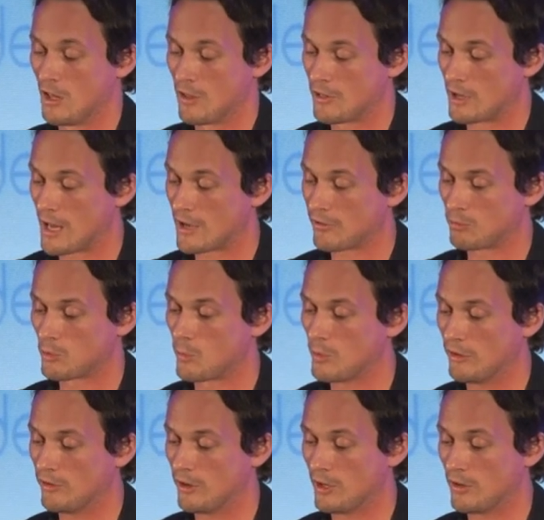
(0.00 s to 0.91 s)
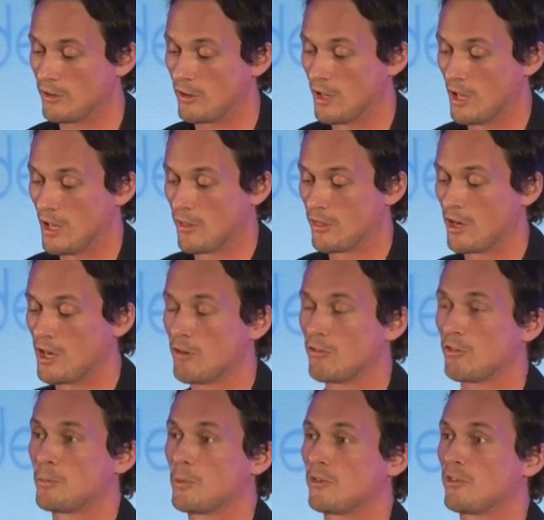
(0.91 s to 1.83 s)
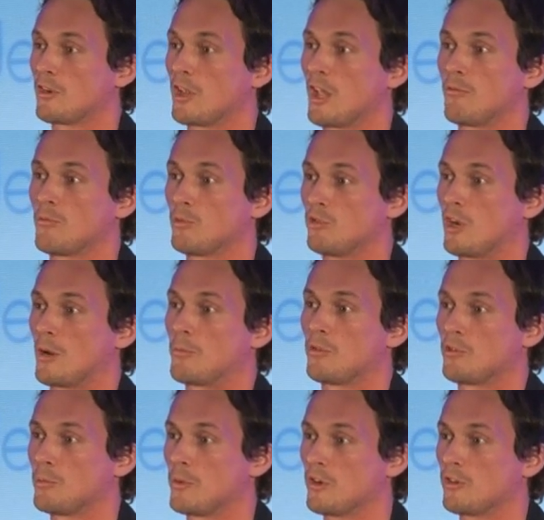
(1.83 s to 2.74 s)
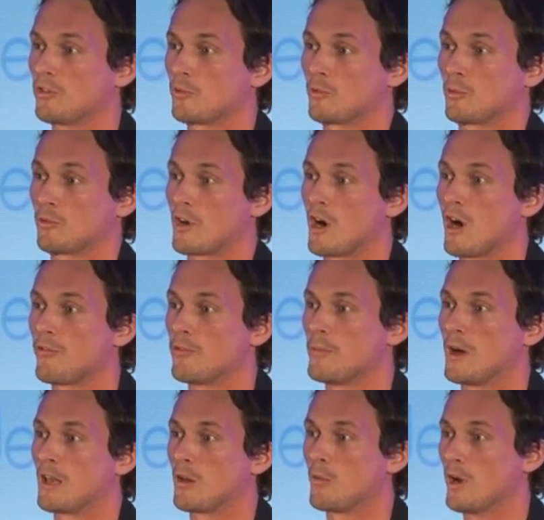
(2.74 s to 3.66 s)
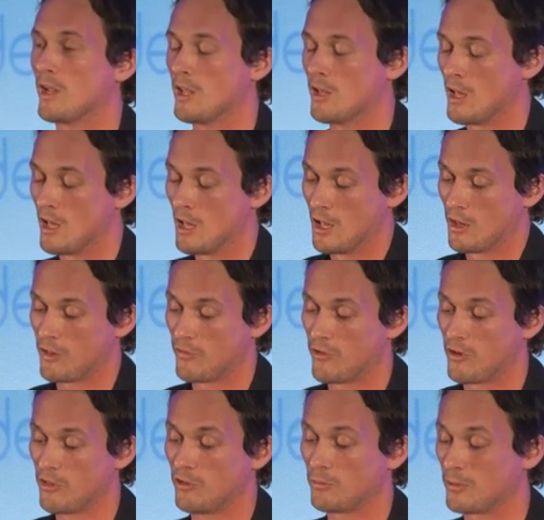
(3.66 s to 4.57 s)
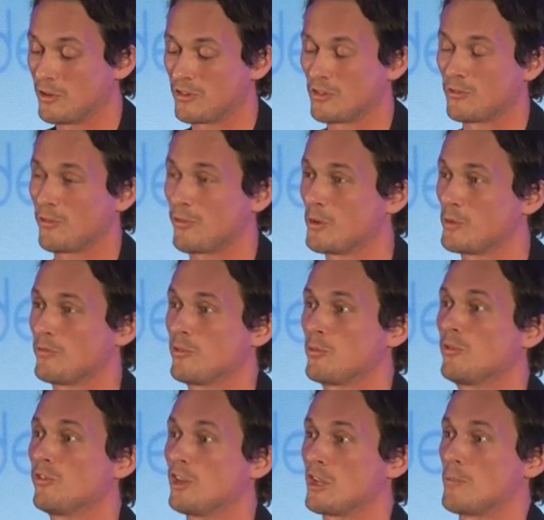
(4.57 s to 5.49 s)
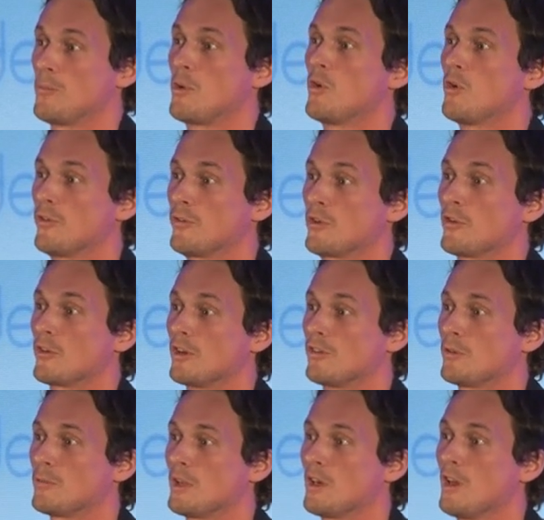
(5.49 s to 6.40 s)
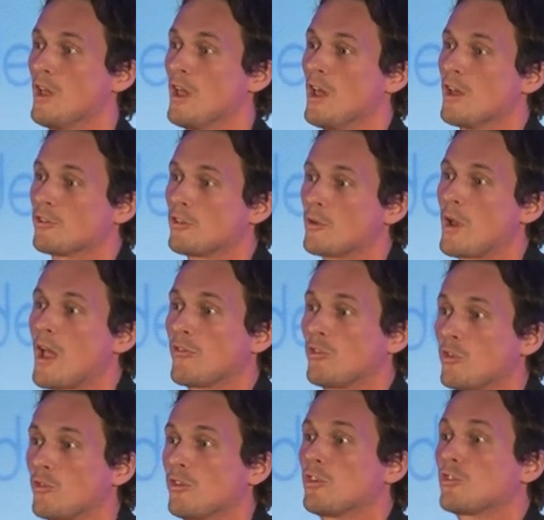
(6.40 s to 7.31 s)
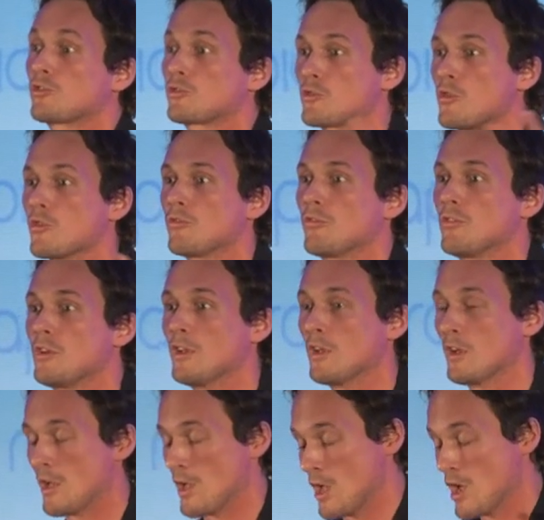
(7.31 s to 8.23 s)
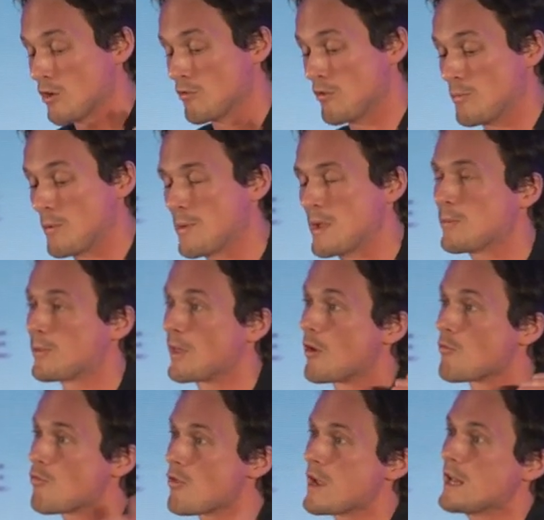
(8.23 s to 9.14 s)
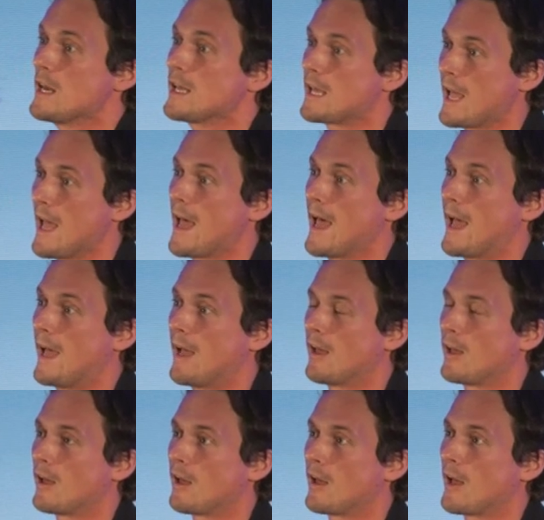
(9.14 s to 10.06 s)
The last one we did, the nearest person came from Shepherd's Bush, which was half a mile away. The furthest person flew in from Singapore for it. I mean, so we have a sort of extraordinary group of people that really care,